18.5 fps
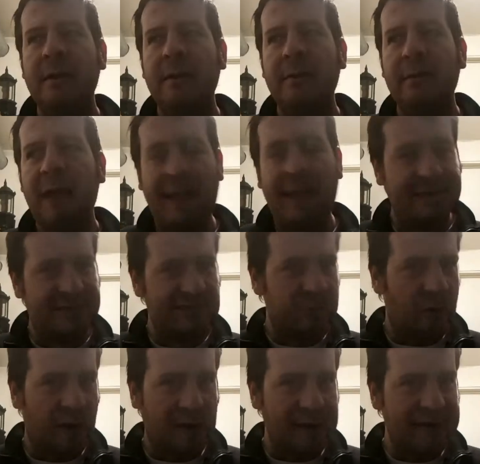hence
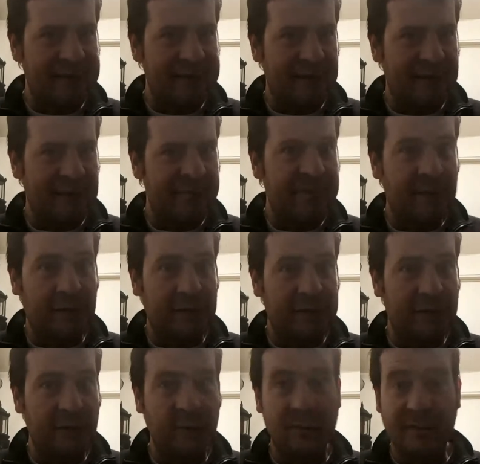why she
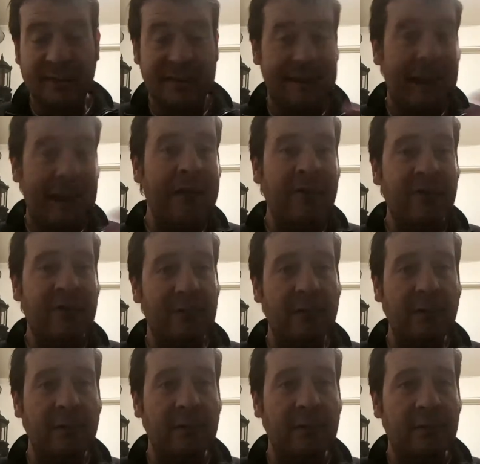felt it was
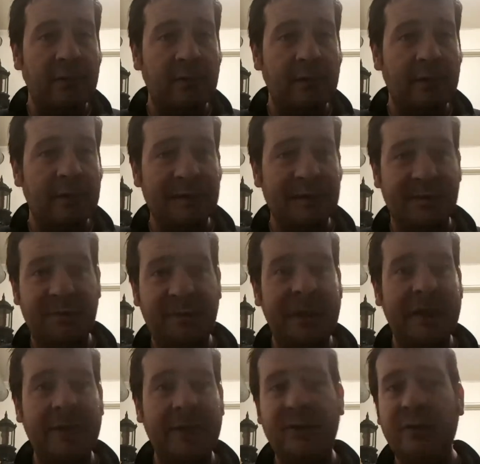natural as a
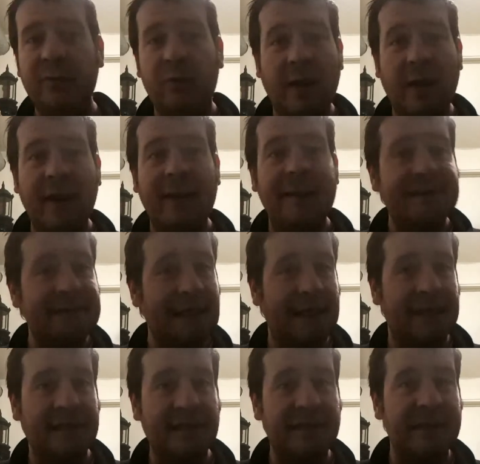fit to write a
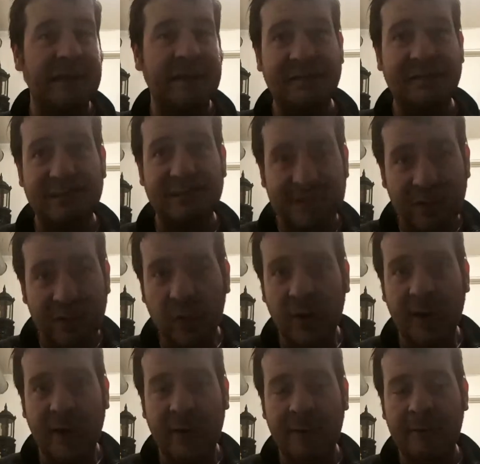science fiction
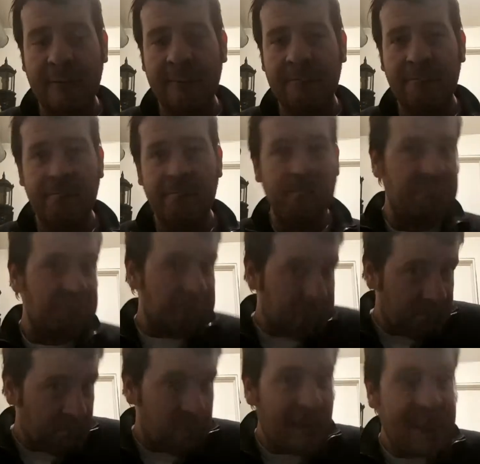story.
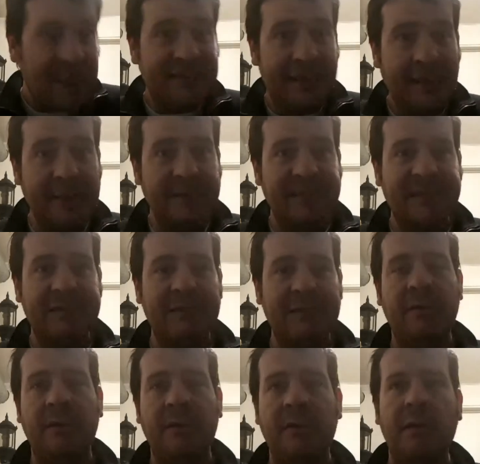Makes sense.
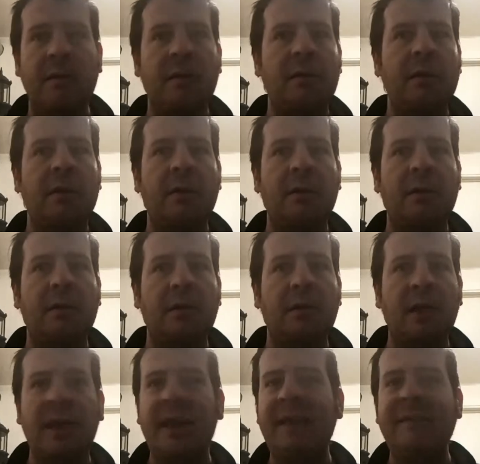
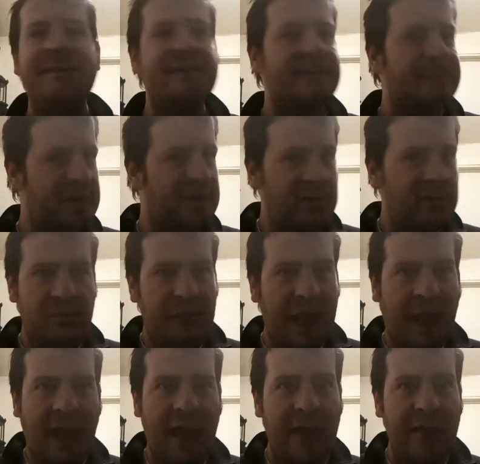It's just too
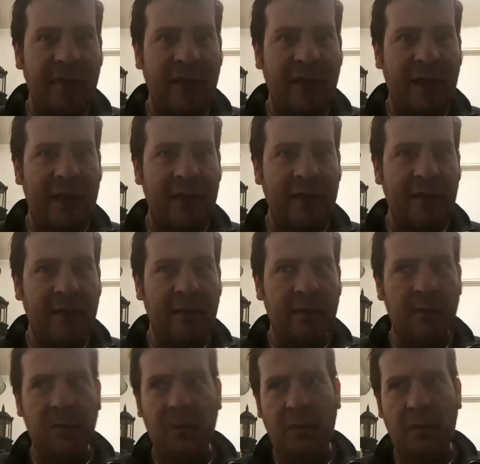bad that
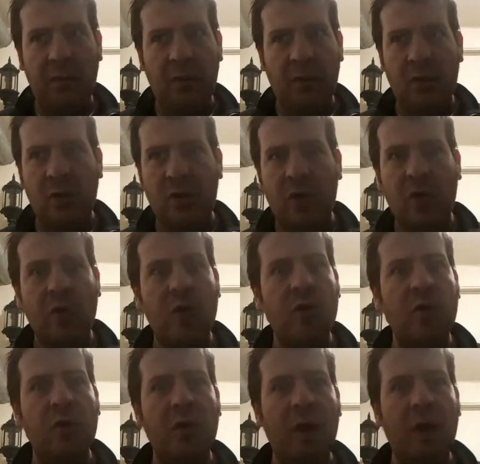
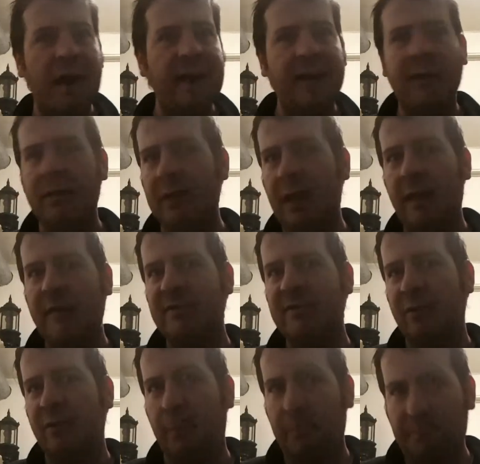her
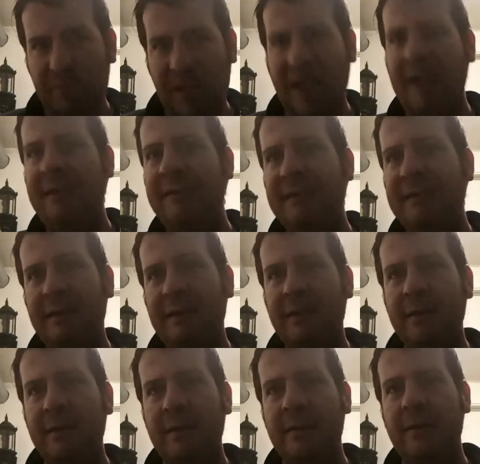ideological bent
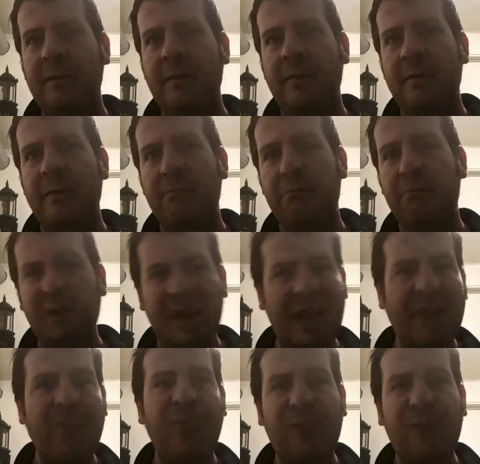
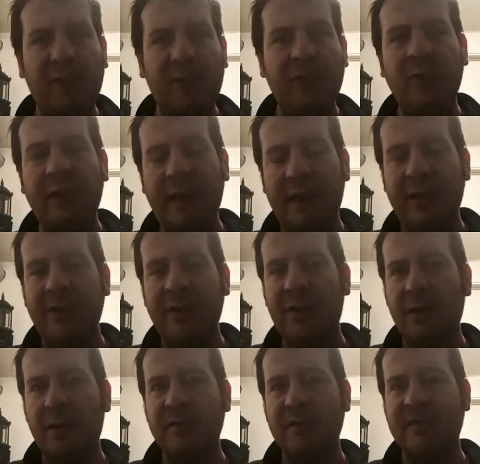bled through into
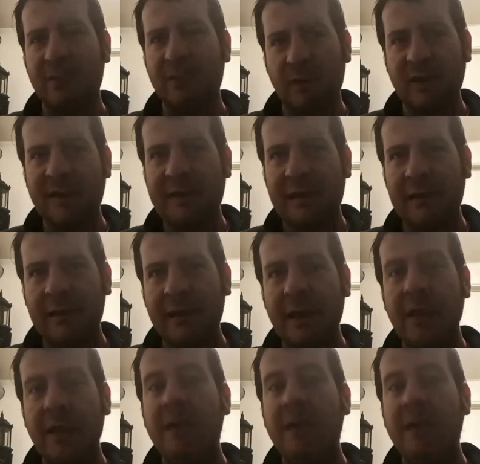her storytelling